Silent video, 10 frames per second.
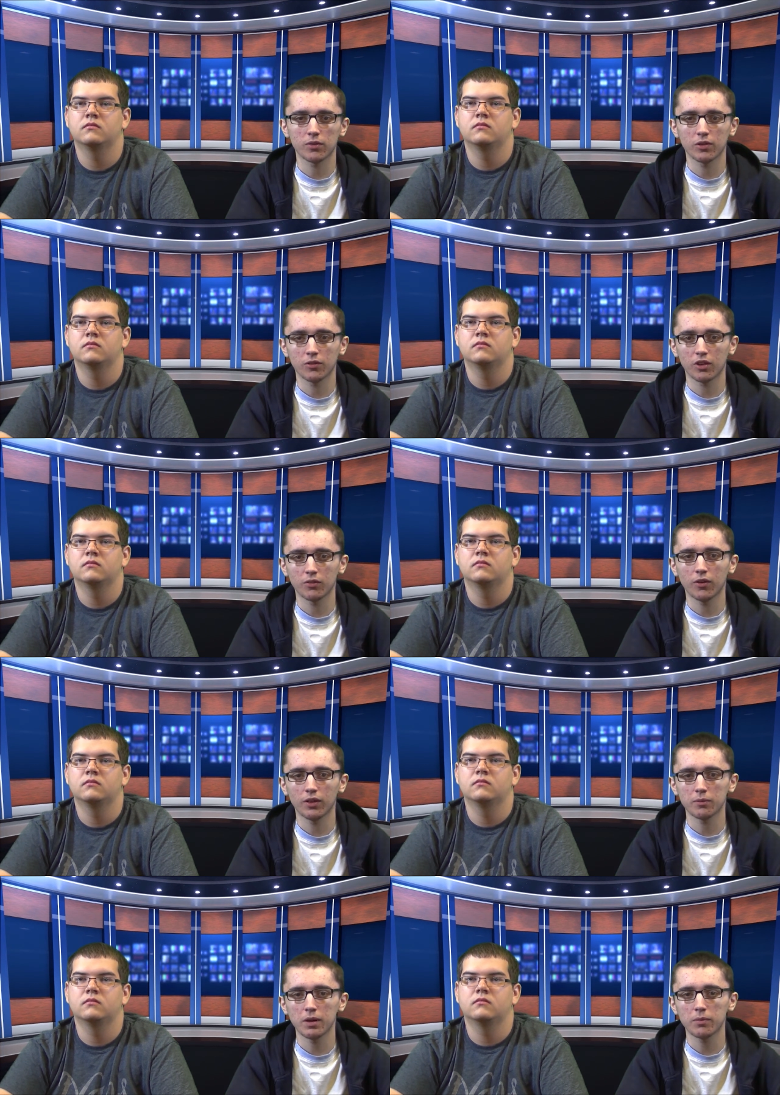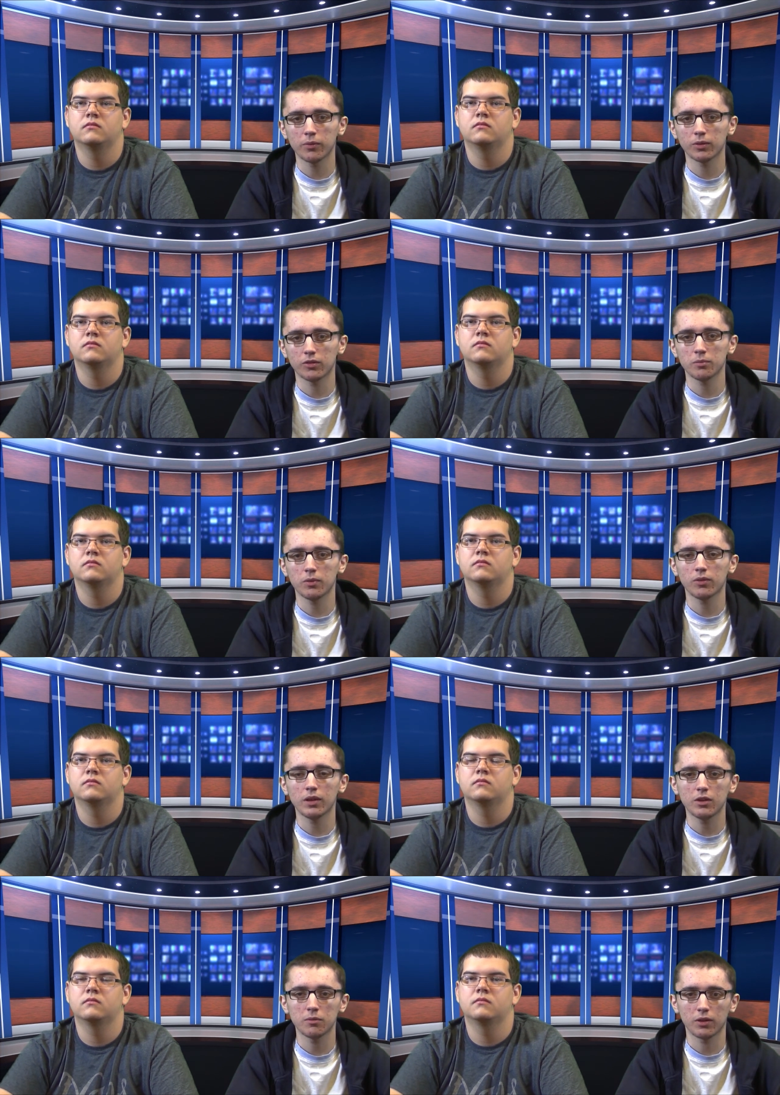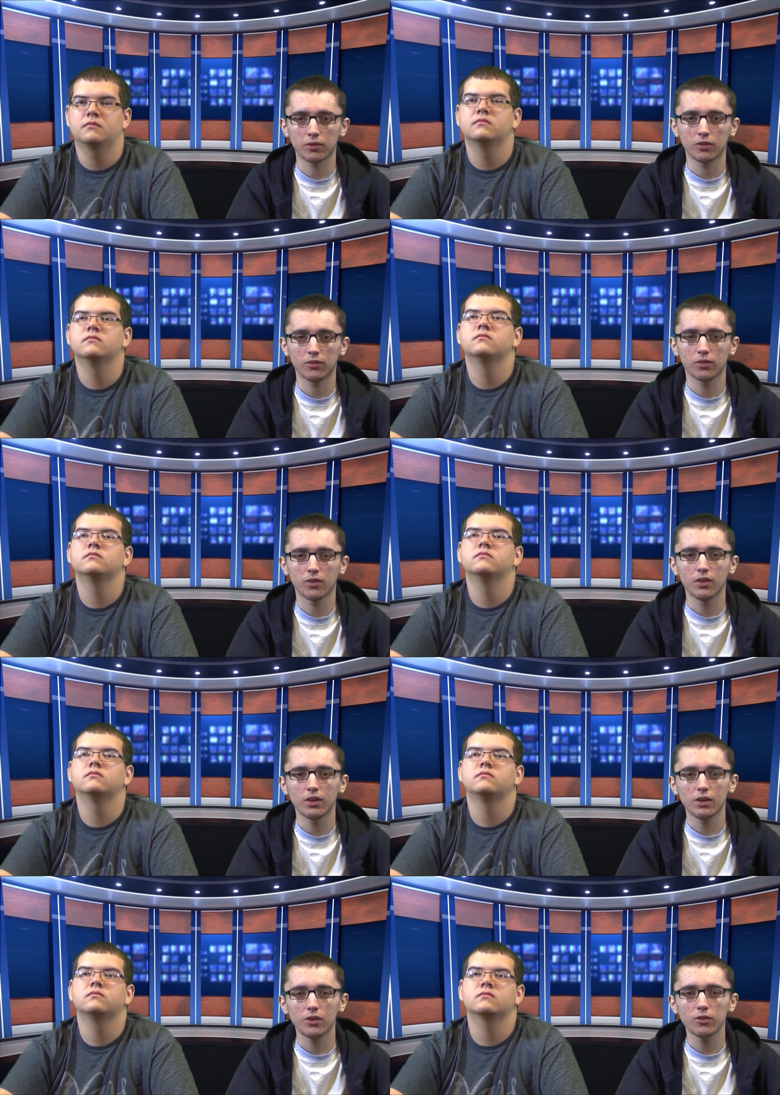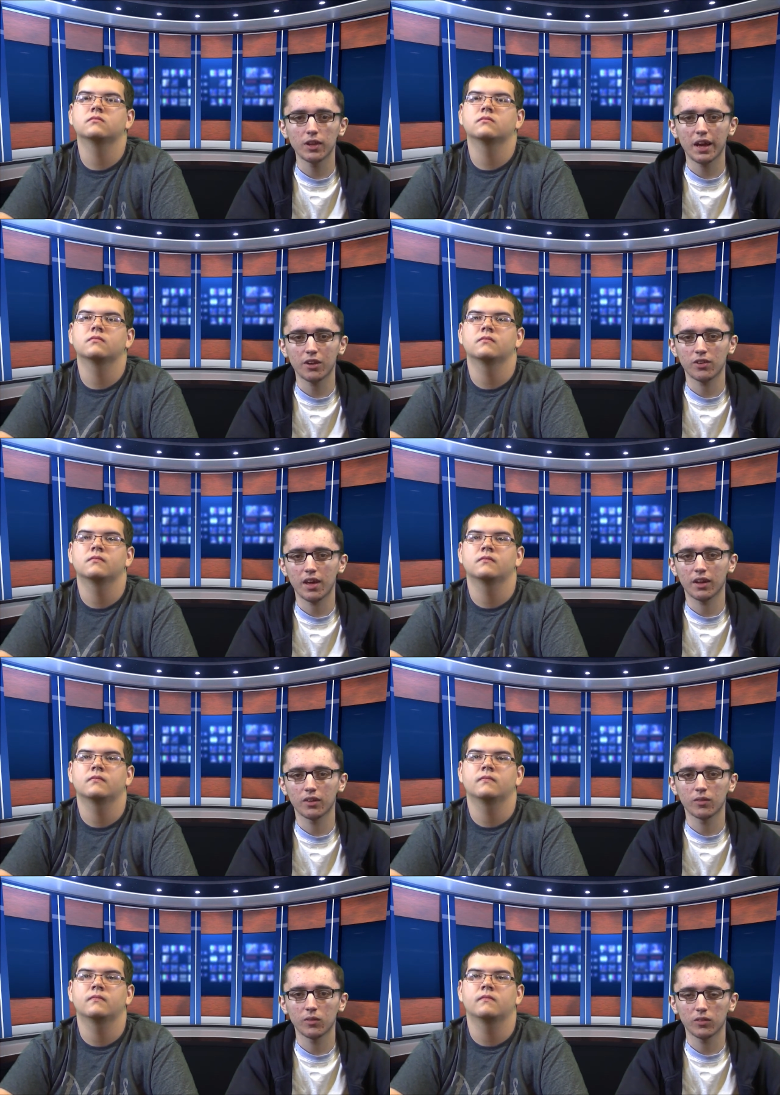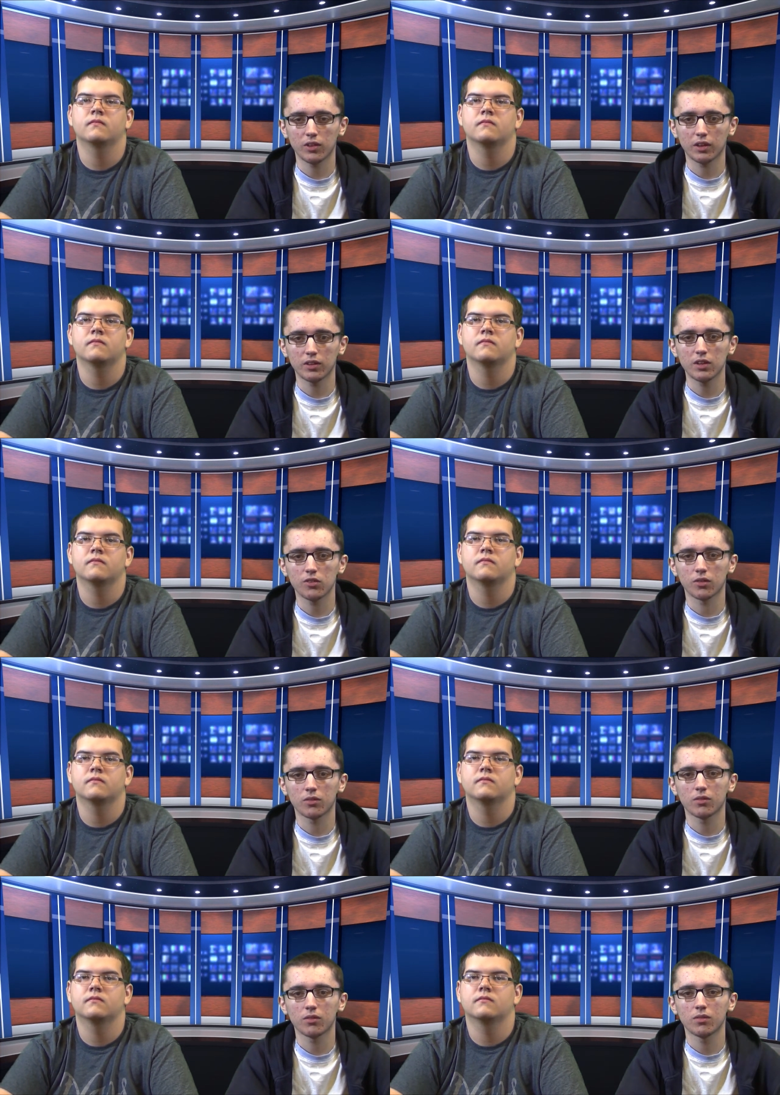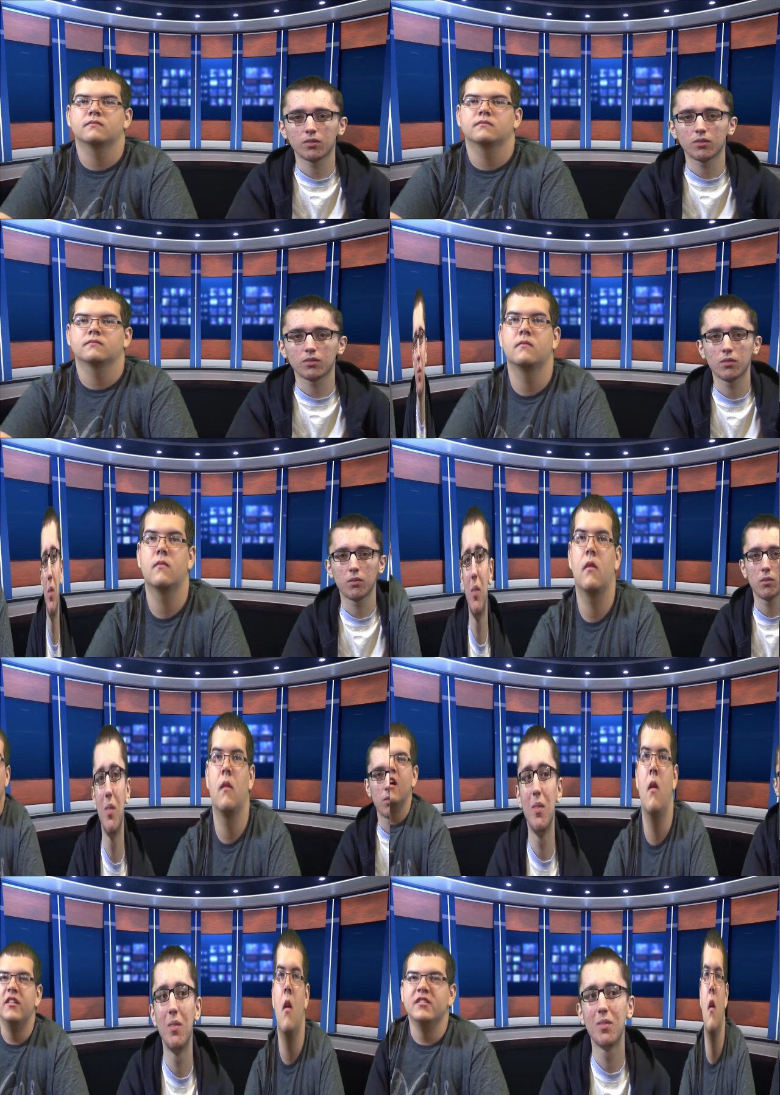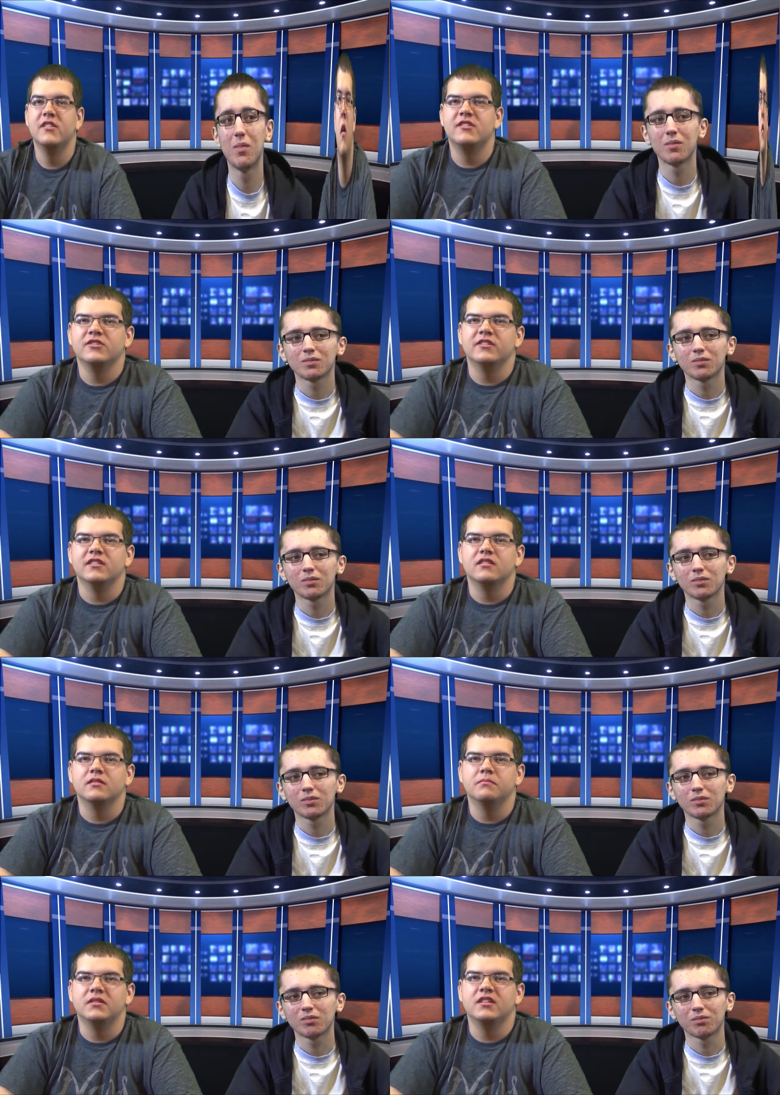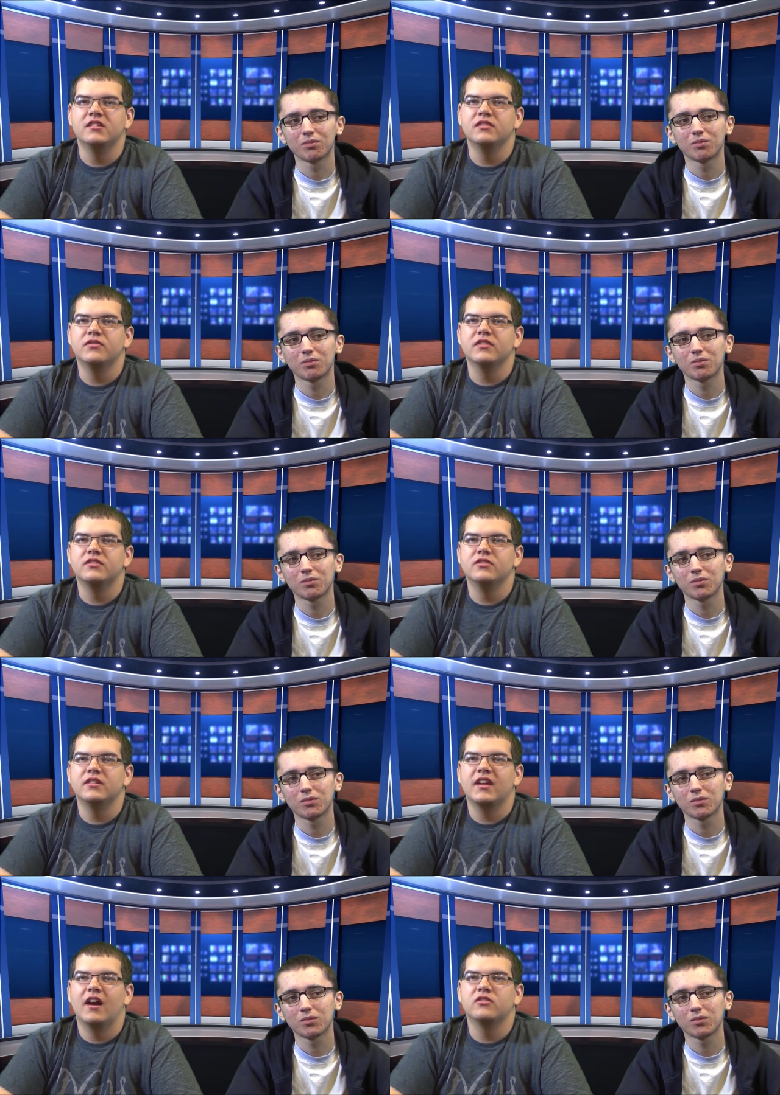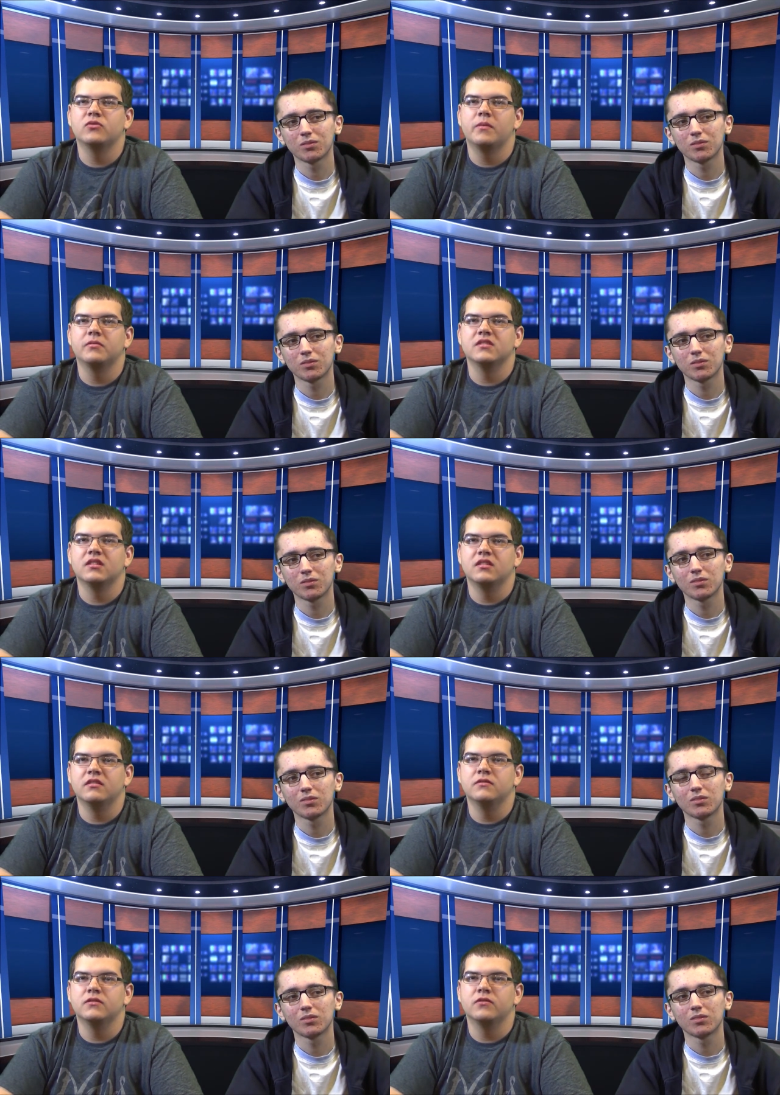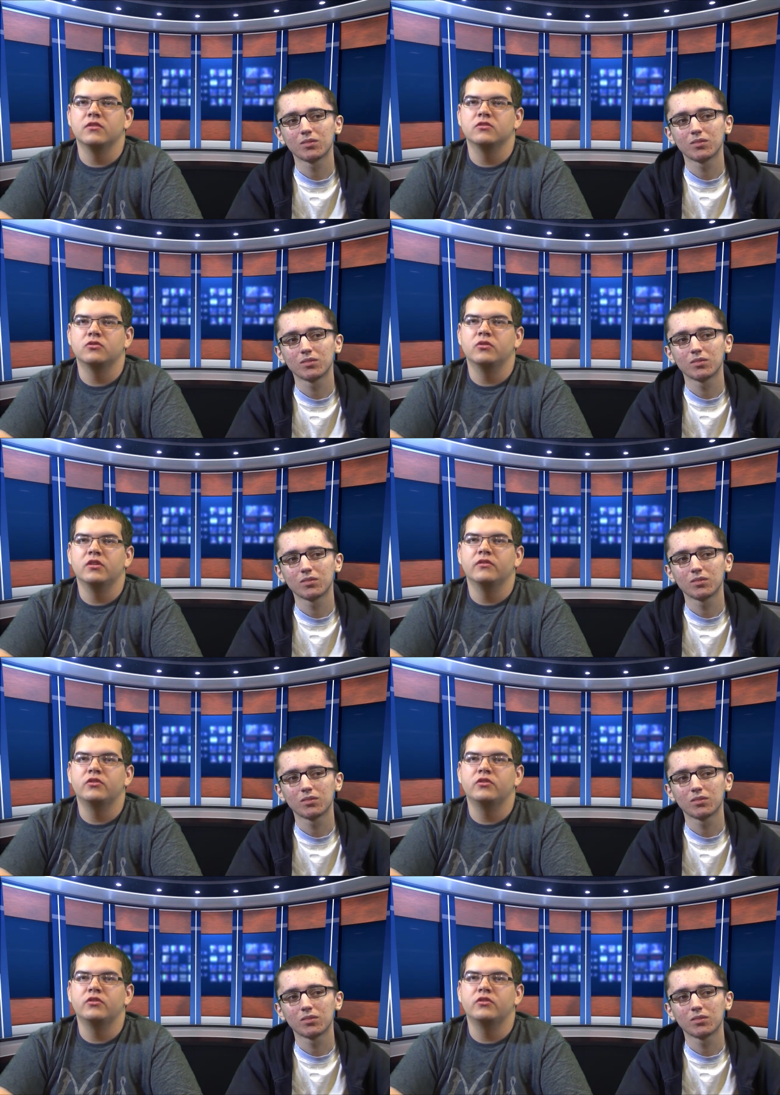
Speaker 1: of yourself holding a paper with a simple thank you message. Use the hashtag ThankATeacher.
Speaker 2: Attention students, petitions for the student council representatives for the school year of